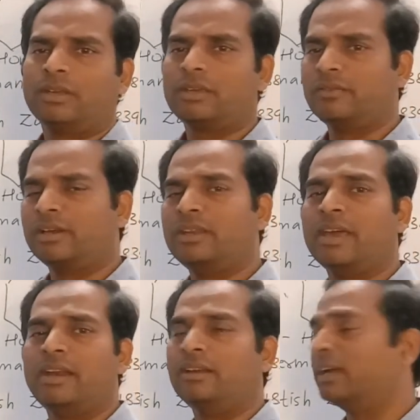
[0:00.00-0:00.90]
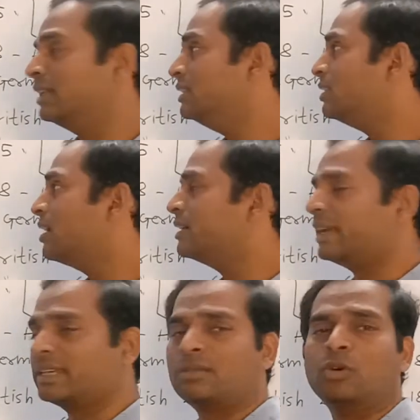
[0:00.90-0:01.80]
given there in NCERT
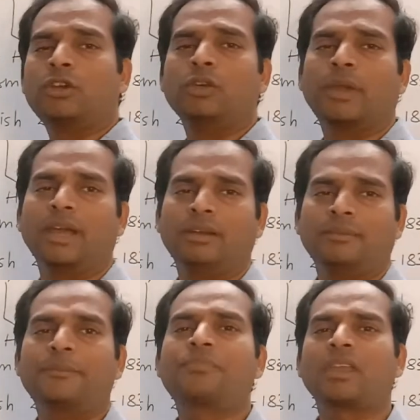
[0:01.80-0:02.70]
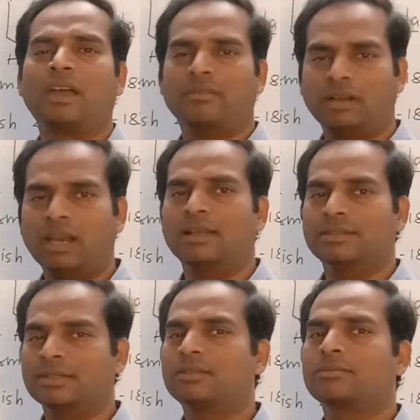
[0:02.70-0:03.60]
textbook. You can have a
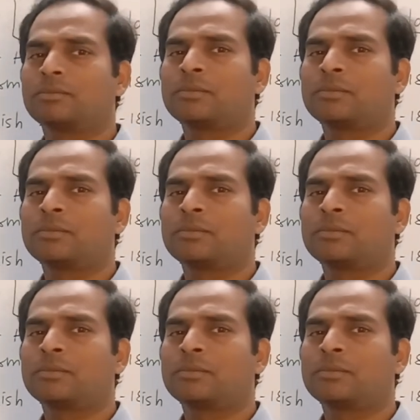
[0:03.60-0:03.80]
glance.